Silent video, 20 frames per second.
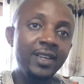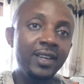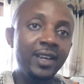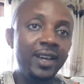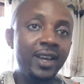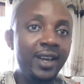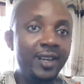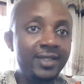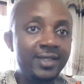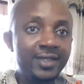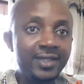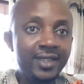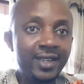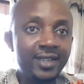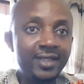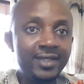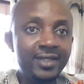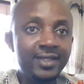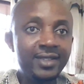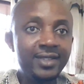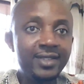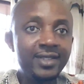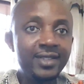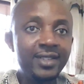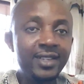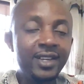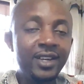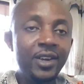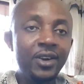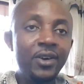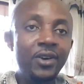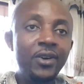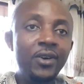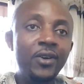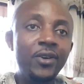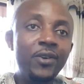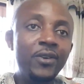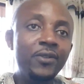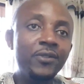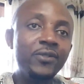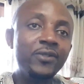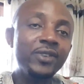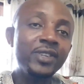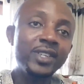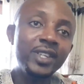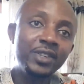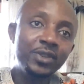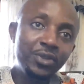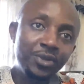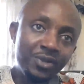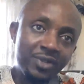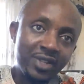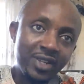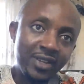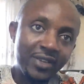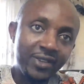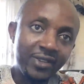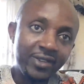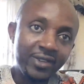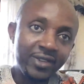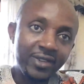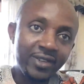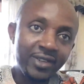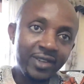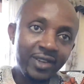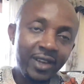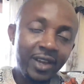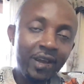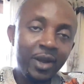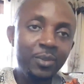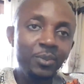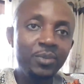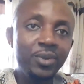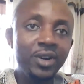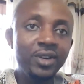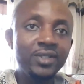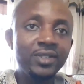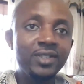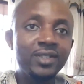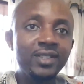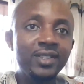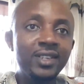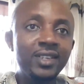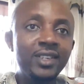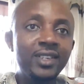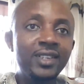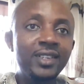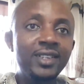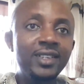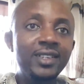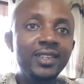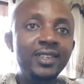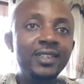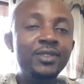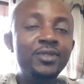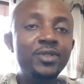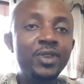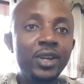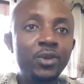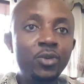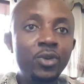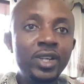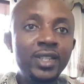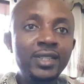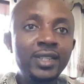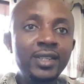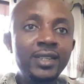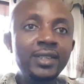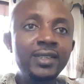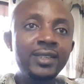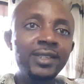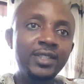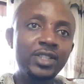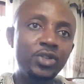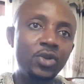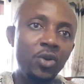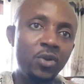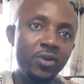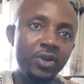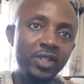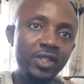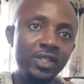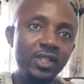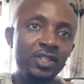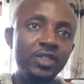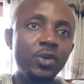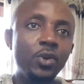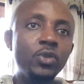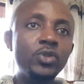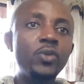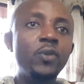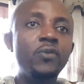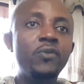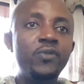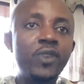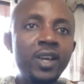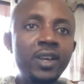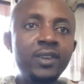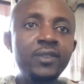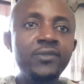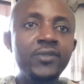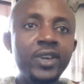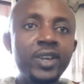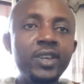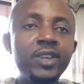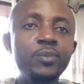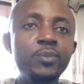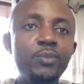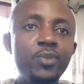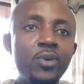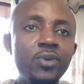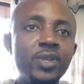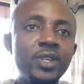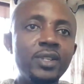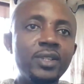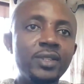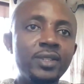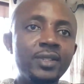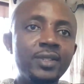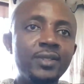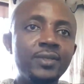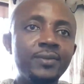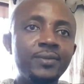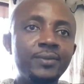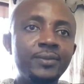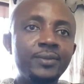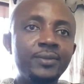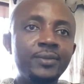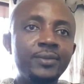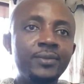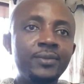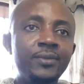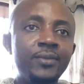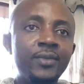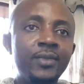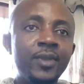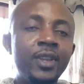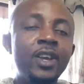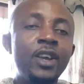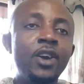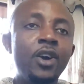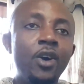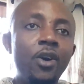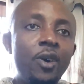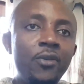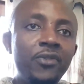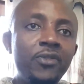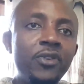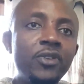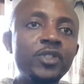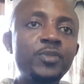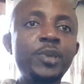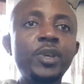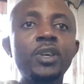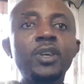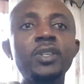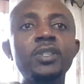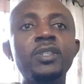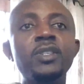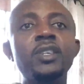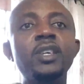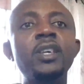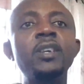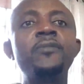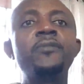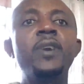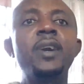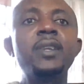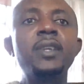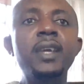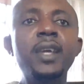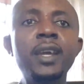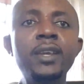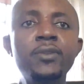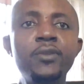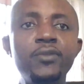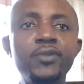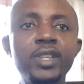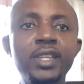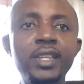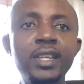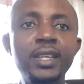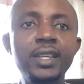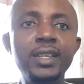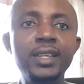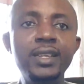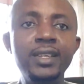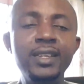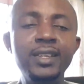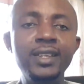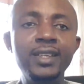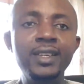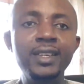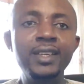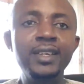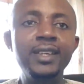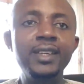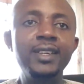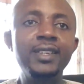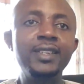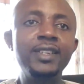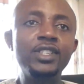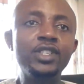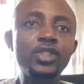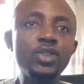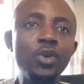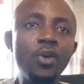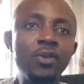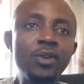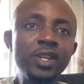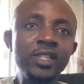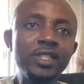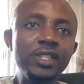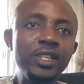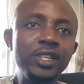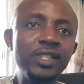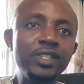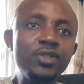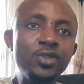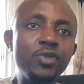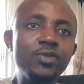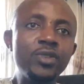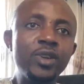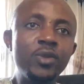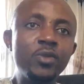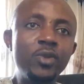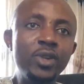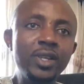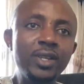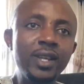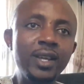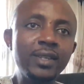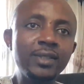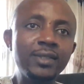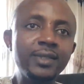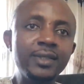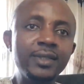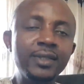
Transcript: excess of the nutrient, but regulating the storage is also very, very important. Of course, because if at the end of the day the storage is not regulated,